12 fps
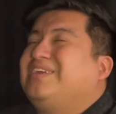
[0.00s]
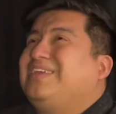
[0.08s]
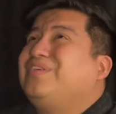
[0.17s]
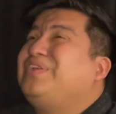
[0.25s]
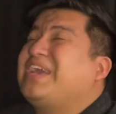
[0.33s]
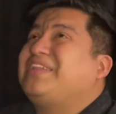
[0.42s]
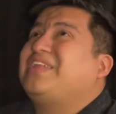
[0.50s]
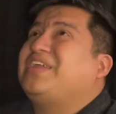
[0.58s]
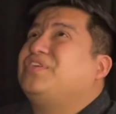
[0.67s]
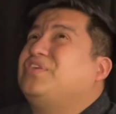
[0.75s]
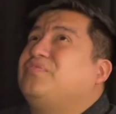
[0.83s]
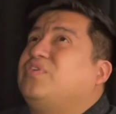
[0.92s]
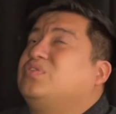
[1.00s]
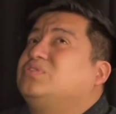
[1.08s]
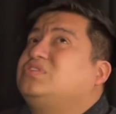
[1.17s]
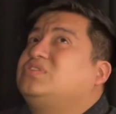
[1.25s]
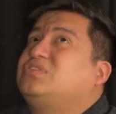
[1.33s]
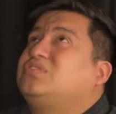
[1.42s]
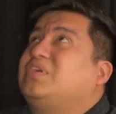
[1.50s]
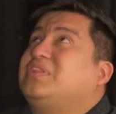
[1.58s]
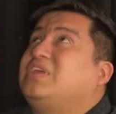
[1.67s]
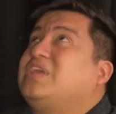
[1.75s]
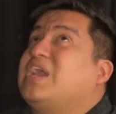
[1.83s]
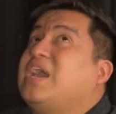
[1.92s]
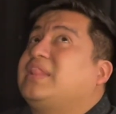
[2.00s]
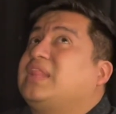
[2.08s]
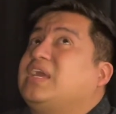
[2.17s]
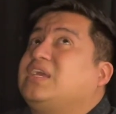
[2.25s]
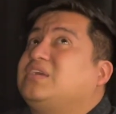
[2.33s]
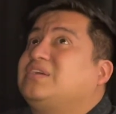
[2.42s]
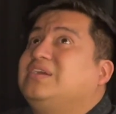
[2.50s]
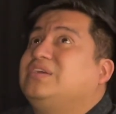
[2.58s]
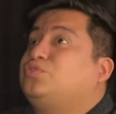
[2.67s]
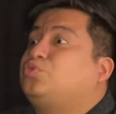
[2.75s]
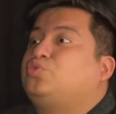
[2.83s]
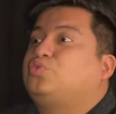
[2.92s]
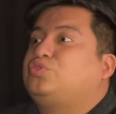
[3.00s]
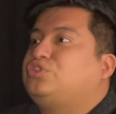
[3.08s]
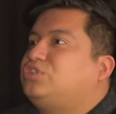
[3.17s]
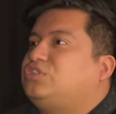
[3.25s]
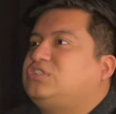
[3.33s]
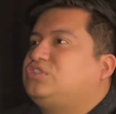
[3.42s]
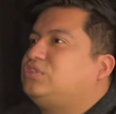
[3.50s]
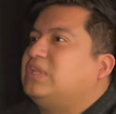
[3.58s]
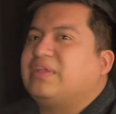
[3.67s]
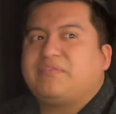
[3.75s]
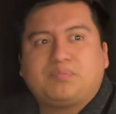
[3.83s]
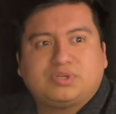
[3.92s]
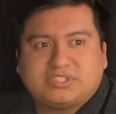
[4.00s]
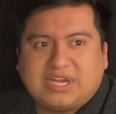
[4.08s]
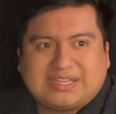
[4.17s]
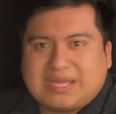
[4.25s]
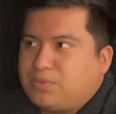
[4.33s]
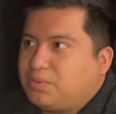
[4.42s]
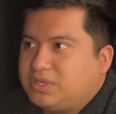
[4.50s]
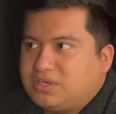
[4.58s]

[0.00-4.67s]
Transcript: he only had 900 votes. So I think he had like 11% at that moment.